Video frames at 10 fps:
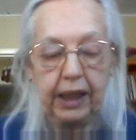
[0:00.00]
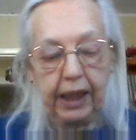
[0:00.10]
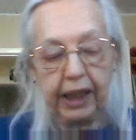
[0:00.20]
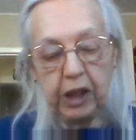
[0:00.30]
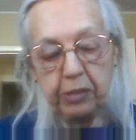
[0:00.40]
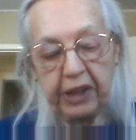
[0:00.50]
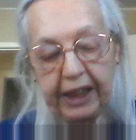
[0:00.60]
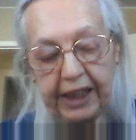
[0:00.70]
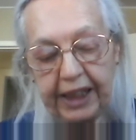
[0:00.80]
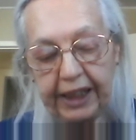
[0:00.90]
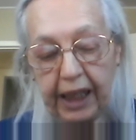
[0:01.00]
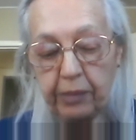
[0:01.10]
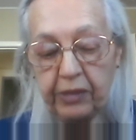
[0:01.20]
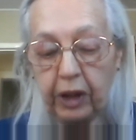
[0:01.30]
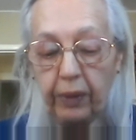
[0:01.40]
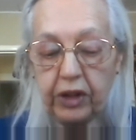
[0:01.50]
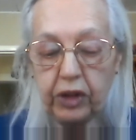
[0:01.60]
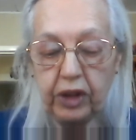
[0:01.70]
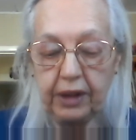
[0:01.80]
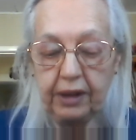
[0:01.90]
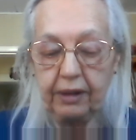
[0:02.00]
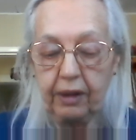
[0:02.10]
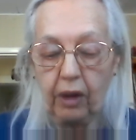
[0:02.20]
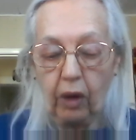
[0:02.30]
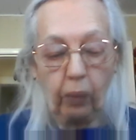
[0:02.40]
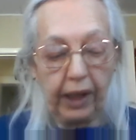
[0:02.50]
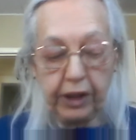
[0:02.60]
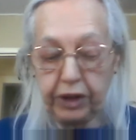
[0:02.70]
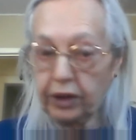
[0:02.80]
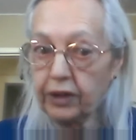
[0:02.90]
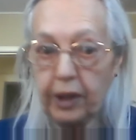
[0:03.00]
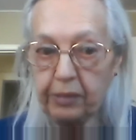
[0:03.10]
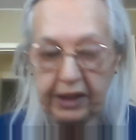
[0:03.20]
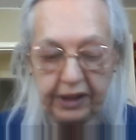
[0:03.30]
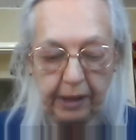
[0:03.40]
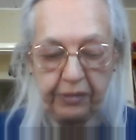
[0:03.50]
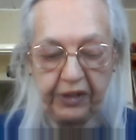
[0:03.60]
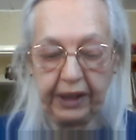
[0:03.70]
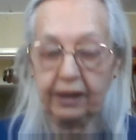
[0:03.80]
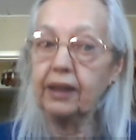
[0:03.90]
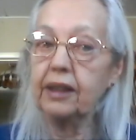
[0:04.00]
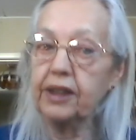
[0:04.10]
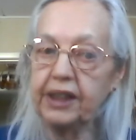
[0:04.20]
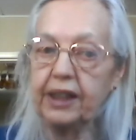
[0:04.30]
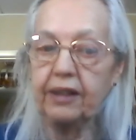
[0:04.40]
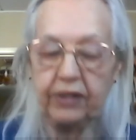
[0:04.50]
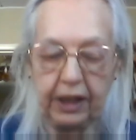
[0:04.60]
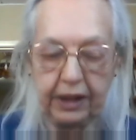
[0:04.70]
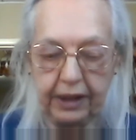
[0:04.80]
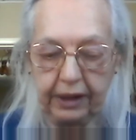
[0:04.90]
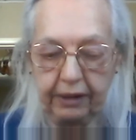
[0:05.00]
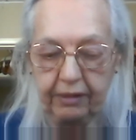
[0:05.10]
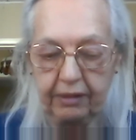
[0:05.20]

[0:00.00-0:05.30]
In the beginning came the question, why should there be something instead of nothing?